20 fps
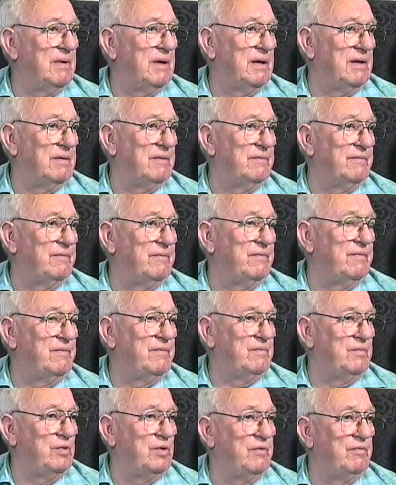Out of,
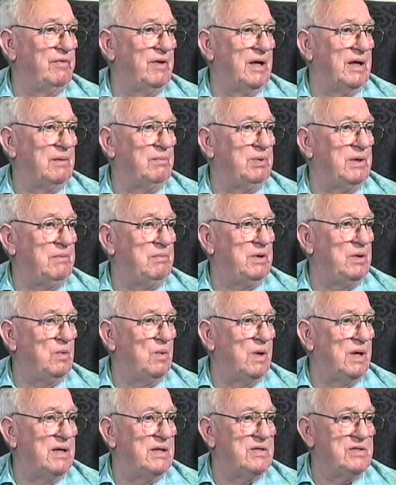we were flying
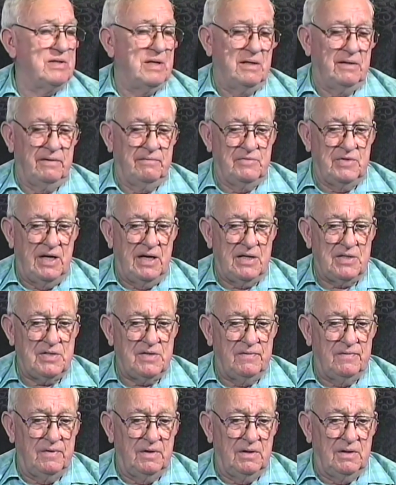PBYs out of
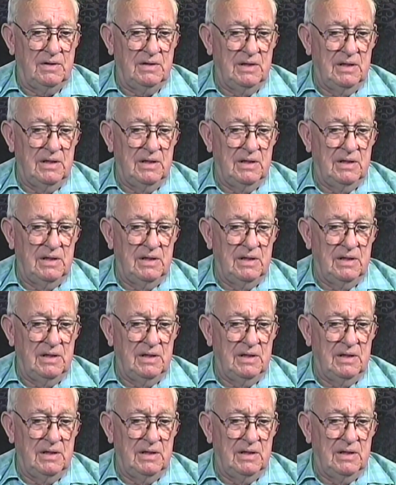Jacksonville.